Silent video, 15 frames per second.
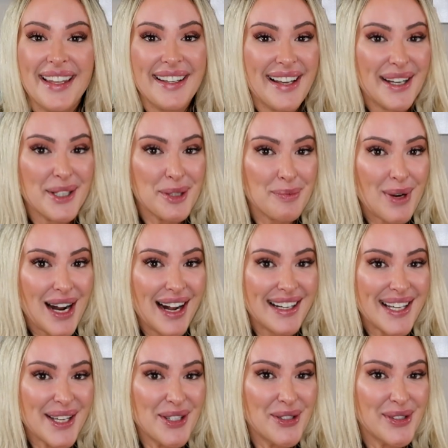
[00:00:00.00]
The next
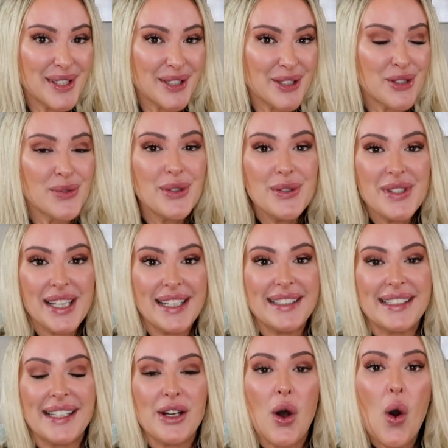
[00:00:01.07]
product I use in this
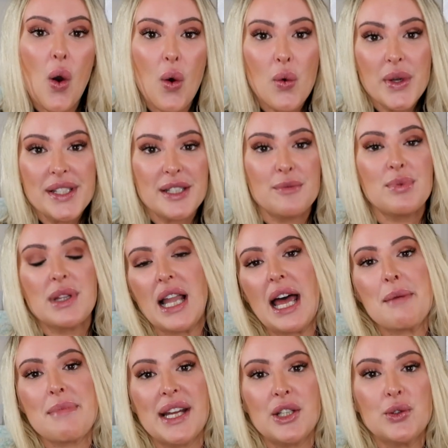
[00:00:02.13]
routine, and I always
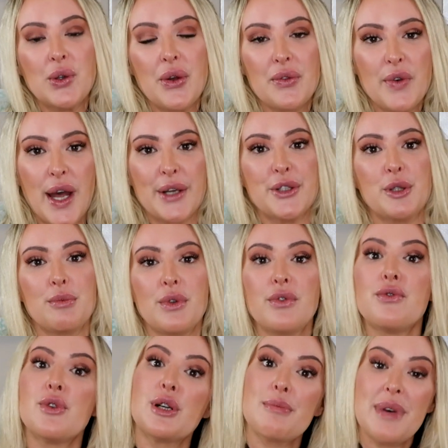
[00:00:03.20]
apply my growth factor
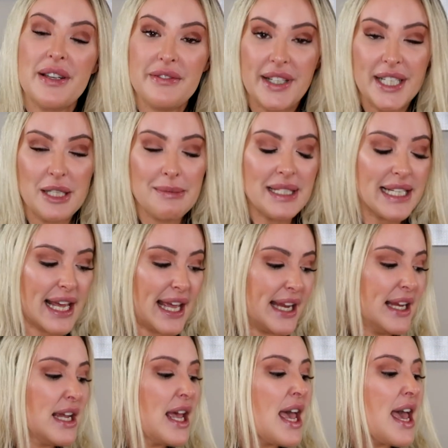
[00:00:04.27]
before my vitamin
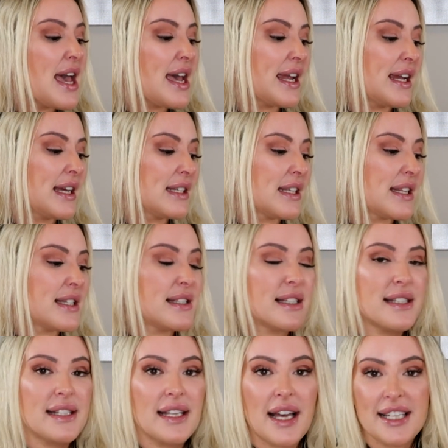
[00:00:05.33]
A, and this
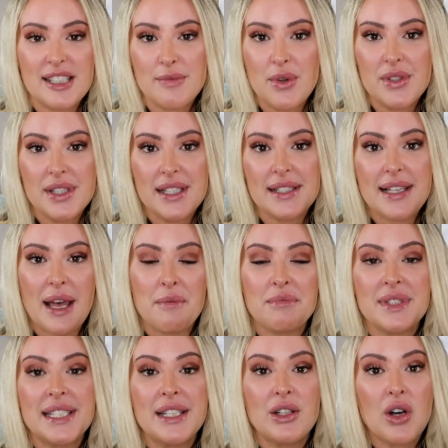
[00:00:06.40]
is the Osmosis
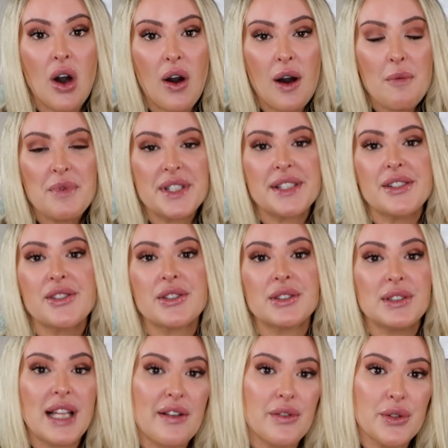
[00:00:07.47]
MD Calm. This is
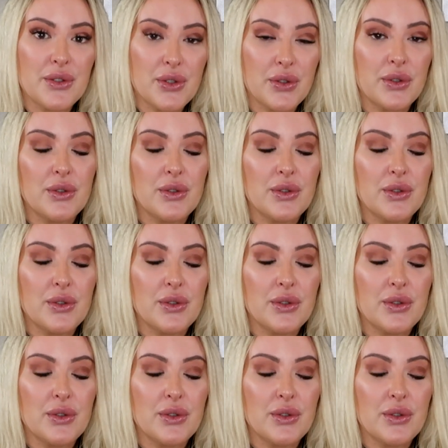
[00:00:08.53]
their level